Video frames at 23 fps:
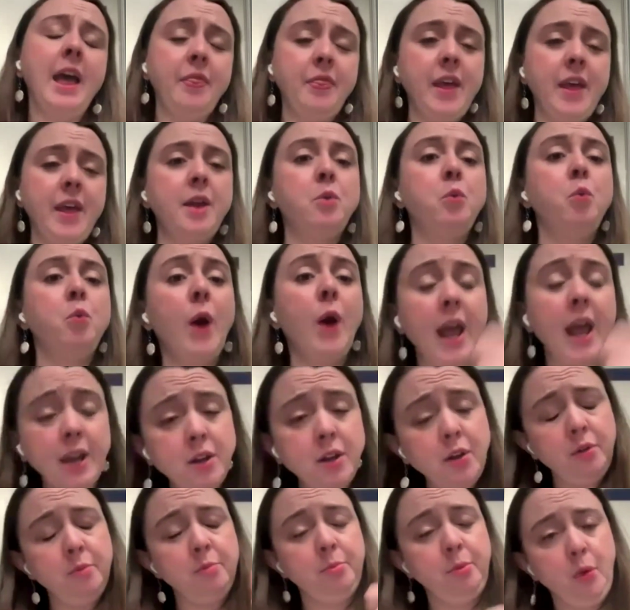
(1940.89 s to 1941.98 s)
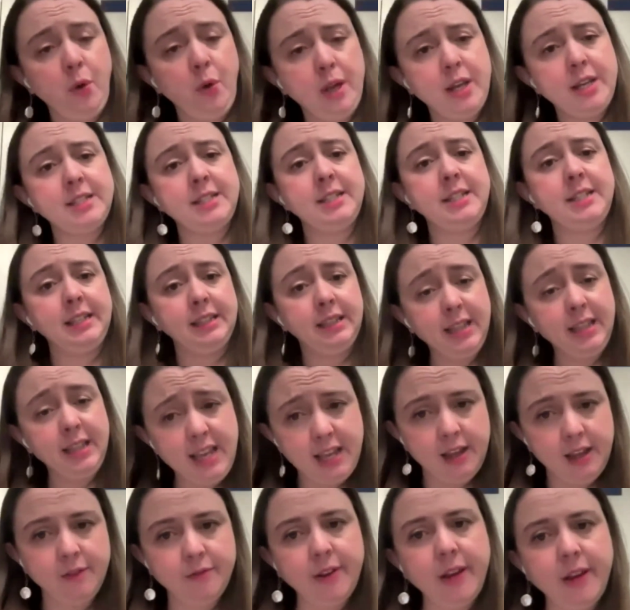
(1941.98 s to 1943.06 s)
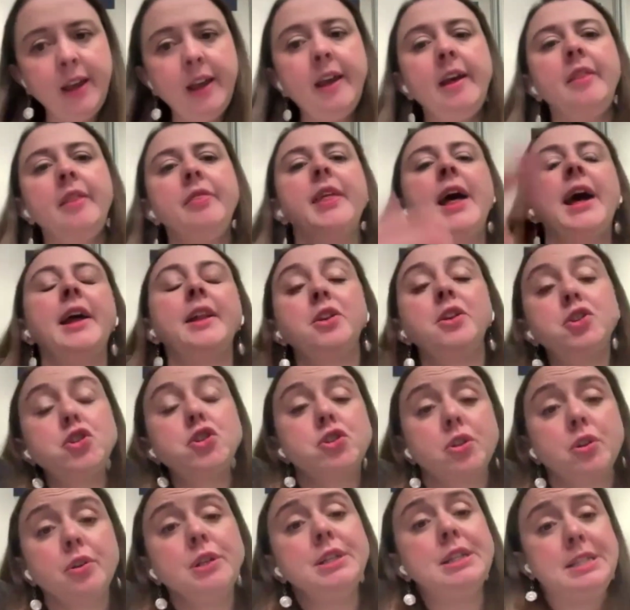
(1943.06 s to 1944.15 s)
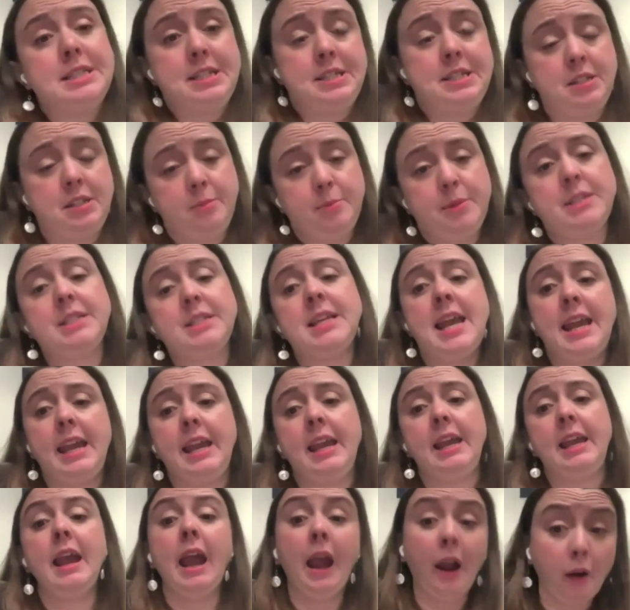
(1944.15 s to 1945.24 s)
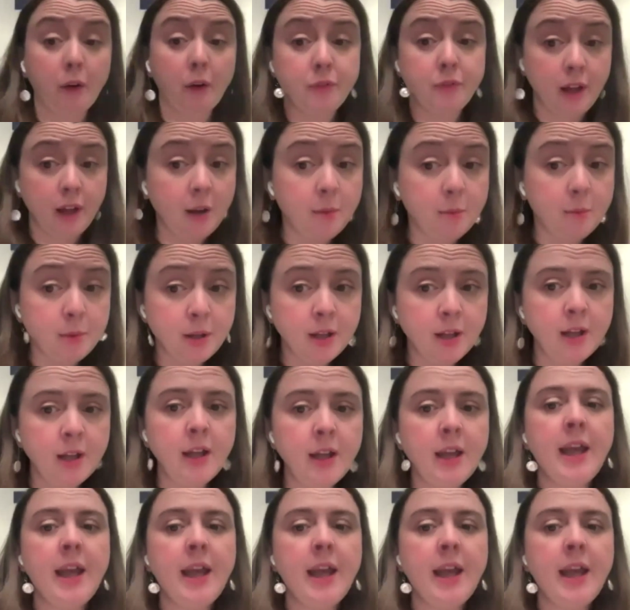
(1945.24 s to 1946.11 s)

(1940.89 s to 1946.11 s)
And then when your employees need leave, that insurance system is taking care of them.